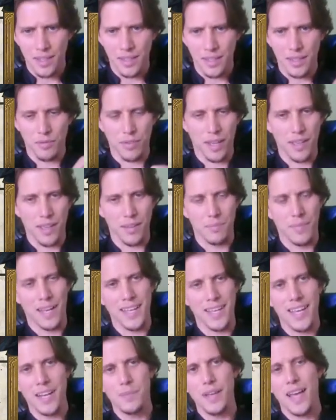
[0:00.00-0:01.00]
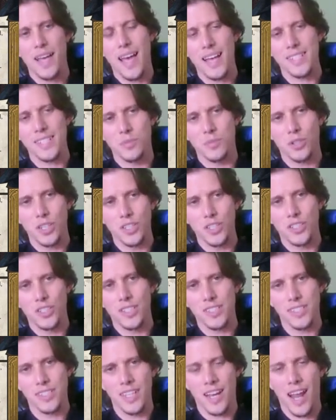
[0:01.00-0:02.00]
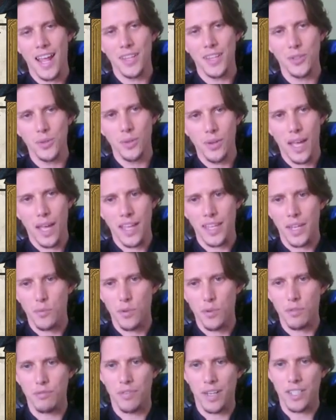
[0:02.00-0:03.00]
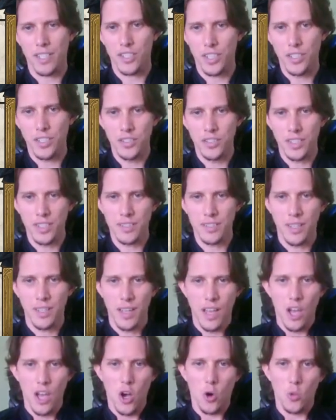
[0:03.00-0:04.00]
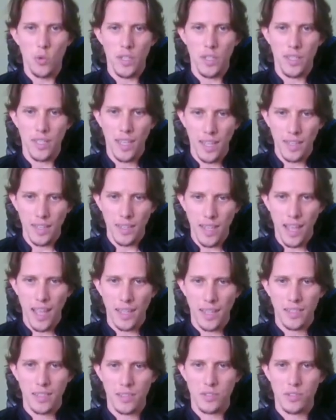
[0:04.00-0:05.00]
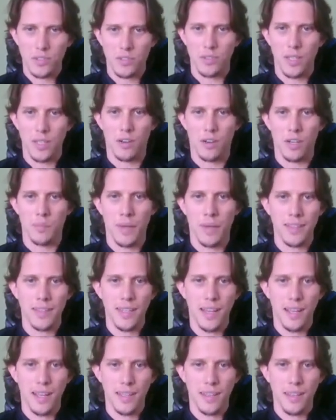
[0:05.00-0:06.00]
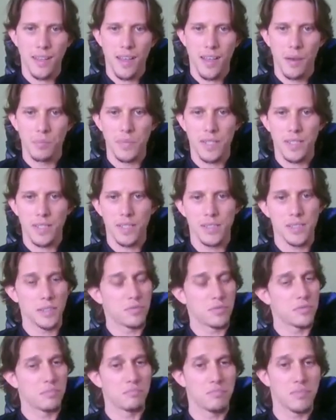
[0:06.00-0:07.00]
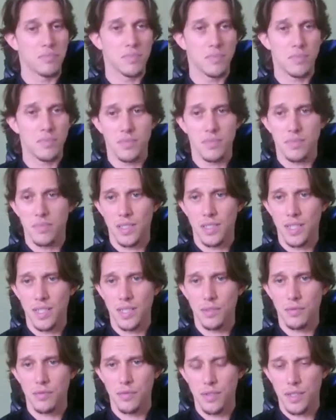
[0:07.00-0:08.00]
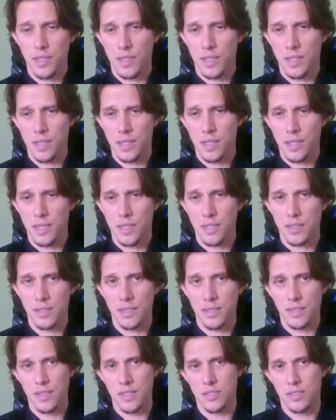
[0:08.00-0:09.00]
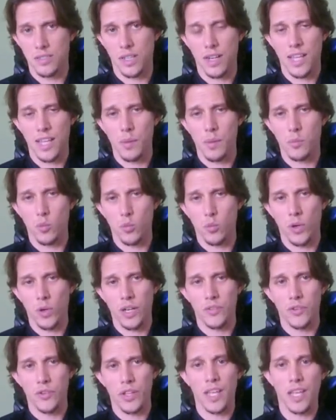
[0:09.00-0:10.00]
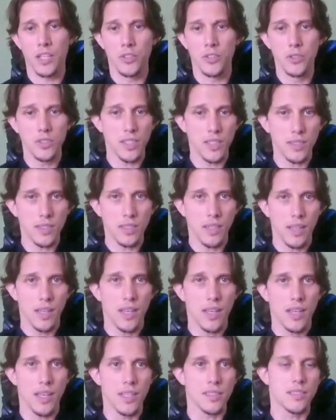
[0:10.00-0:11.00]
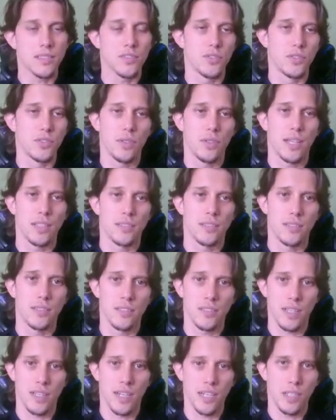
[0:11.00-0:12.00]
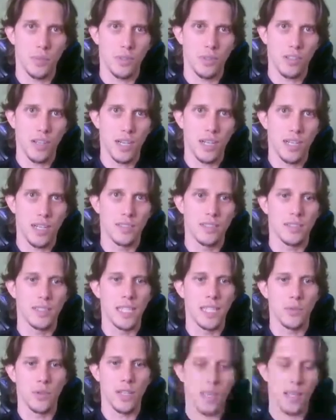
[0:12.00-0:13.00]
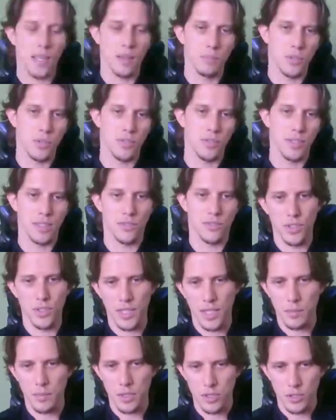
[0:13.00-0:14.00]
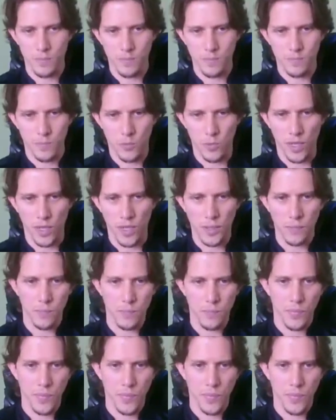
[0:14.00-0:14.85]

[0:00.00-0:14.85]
If my enemy has more units than I do, I can refresh a unit. We can add it to our main deck because if it's not a game where we can use it, it's through a discardable card that we can prevent free damage, right?